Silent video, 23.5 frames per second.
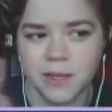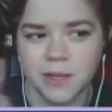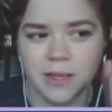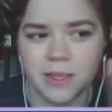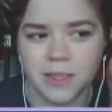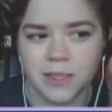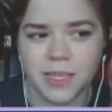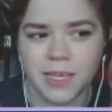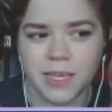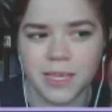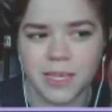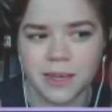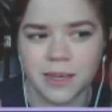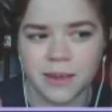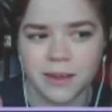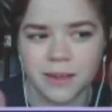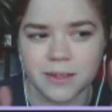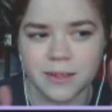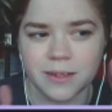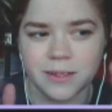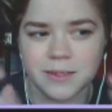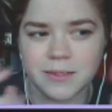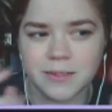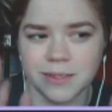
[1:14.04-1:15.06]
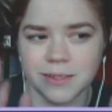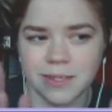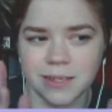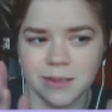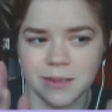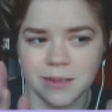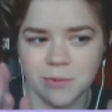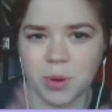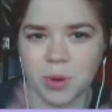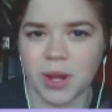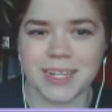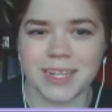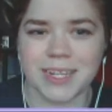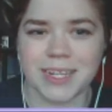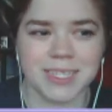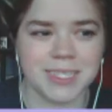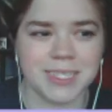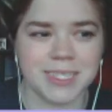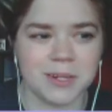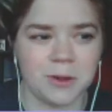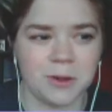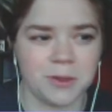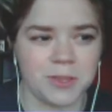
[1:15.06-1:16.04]
the
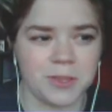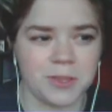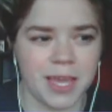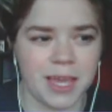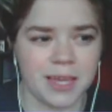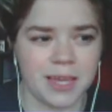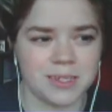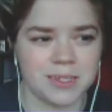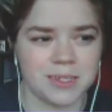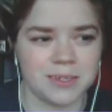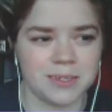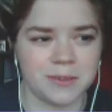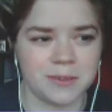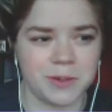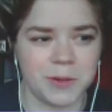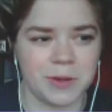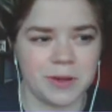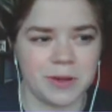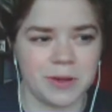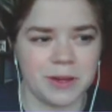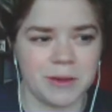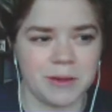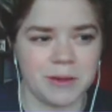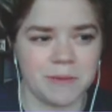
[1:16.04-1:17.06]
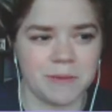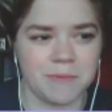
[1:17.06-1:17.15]
brightness and all that to